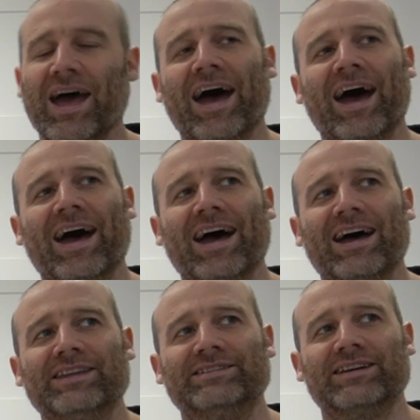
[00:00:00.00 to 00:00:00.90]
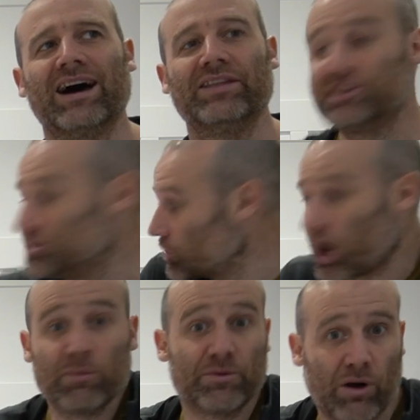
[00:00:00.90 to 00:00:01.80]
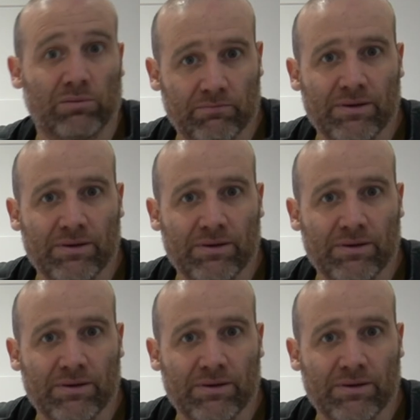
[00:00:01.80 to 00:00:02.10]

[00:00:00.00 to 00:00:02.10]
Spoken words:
And this is a common problem.